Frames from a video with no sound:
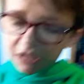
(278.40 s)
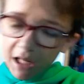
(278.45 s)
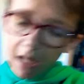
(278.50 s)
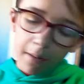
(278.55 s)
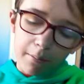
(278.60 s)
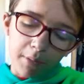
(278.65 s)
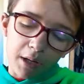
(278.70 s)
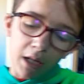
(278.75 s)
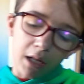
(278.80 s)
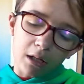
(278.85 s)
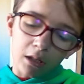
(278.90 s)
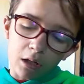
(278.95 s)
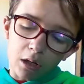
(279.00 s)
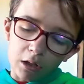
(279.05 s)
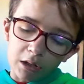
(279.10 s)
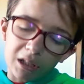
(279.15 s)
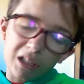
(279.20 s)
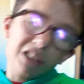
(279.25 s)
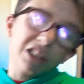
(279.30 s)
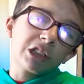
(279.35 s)
DM me in,
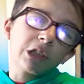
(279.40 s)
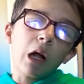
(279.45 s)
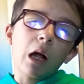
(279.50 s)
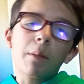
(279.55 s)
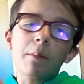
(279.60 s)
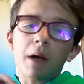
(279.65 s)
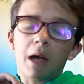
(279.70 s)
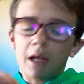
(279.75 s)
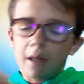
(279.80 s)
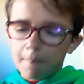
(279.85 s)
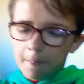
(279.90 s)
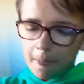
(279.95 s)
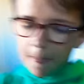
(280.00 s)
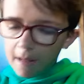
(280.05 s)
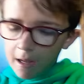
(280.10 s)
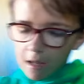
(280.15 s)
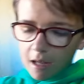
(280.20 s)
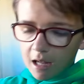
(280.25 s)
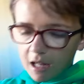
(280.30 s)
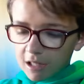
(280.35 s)
on Instagram. My
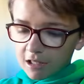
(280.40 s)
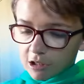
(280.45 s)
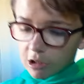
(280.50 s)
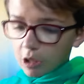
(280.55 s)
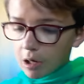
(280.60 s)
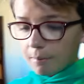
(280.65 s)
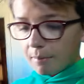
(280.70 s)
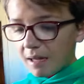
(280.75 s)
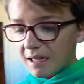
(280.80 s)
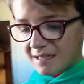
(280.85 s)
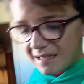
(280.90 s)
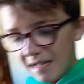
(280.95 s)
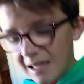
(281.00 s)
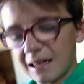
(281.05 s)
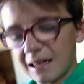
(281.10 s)
Instagram is